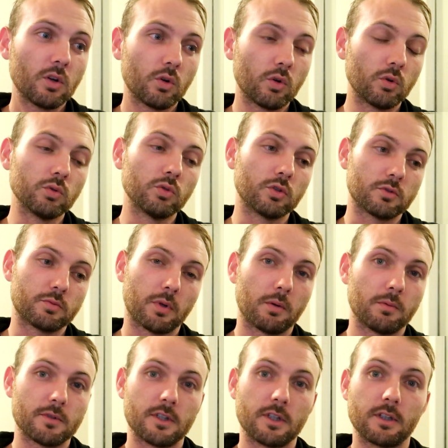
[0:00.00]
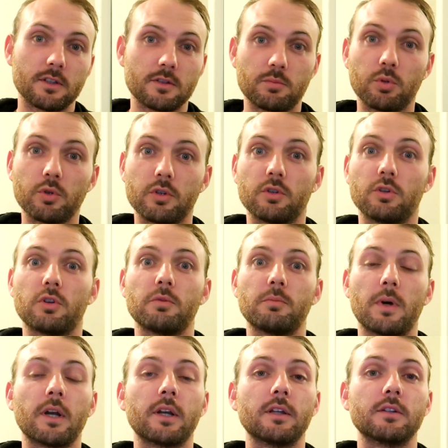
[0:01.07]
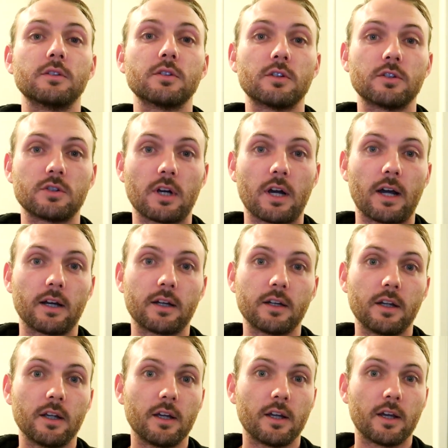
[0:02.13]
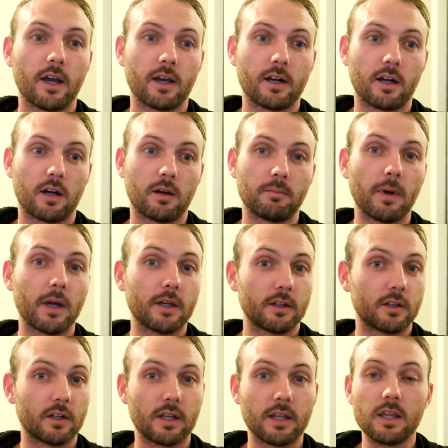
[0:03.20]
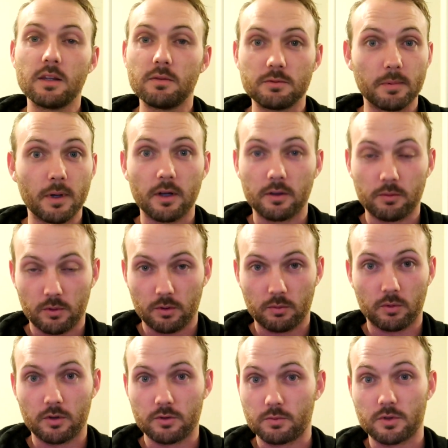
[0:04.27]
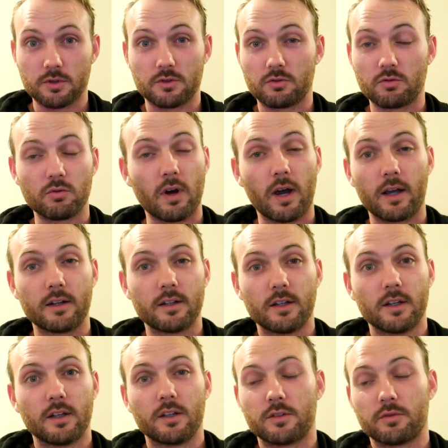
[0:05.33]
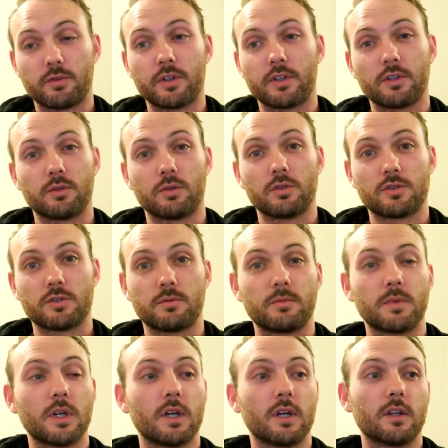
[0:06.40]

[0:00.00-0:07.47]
All looks promising. He's putting a lot of money into the track and making it heaps better than what it was, which is great. It's freaking awesome.